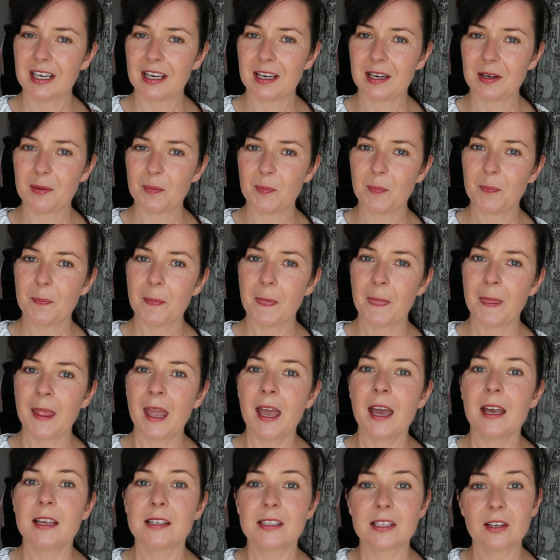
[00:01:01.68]

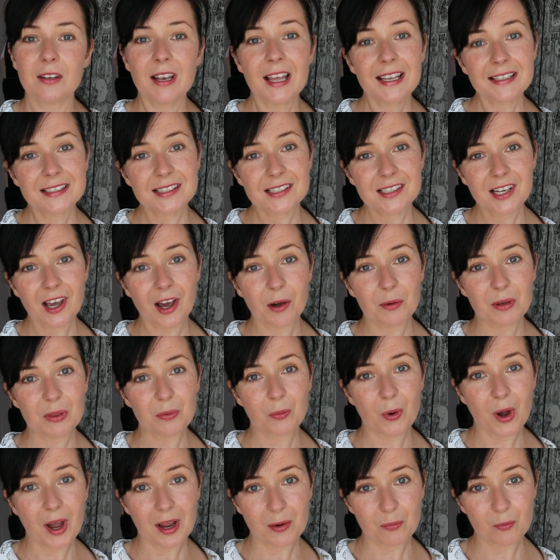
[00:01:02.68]
So let's start
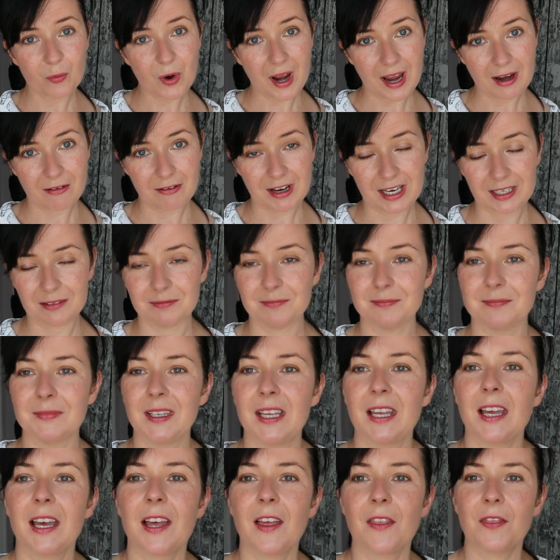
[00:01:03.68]
with what I'm wearing.
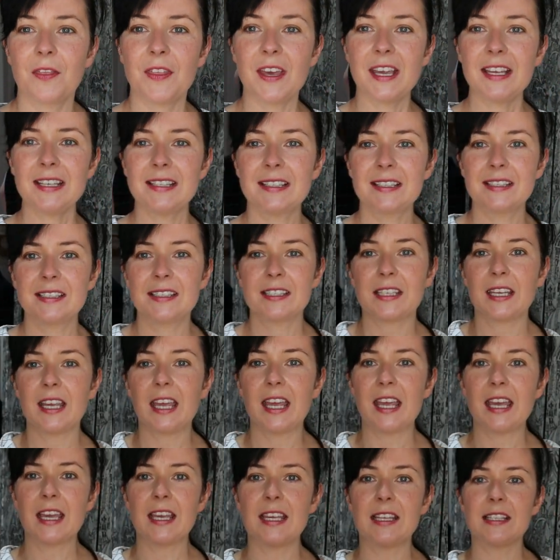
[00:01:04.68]
This
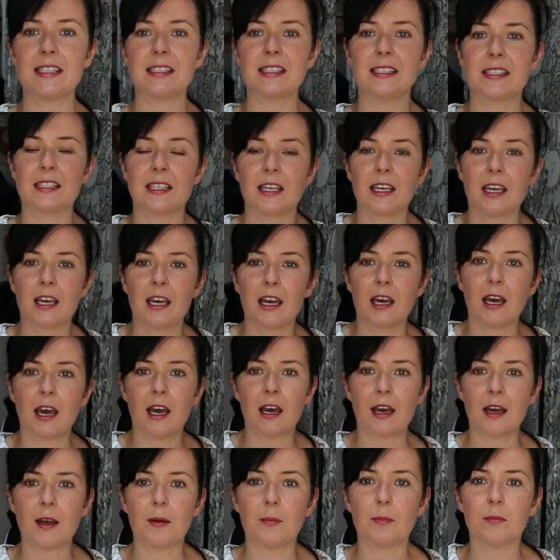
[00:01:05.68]
is
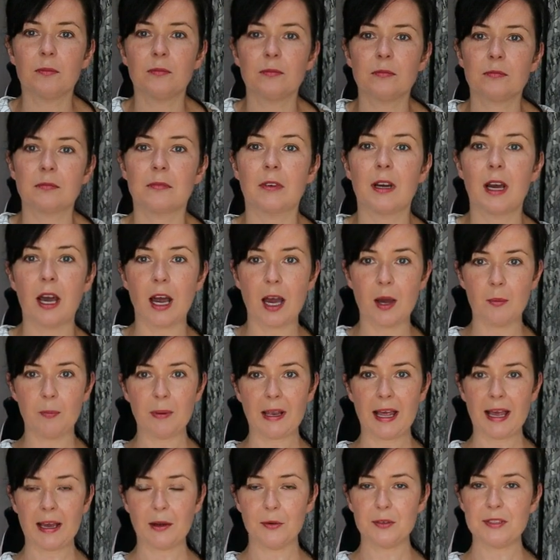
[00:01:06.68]
a
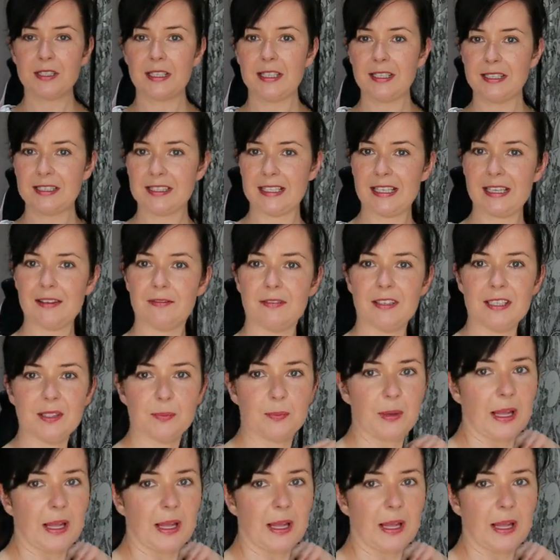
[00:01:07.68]
blouse, a sleeveless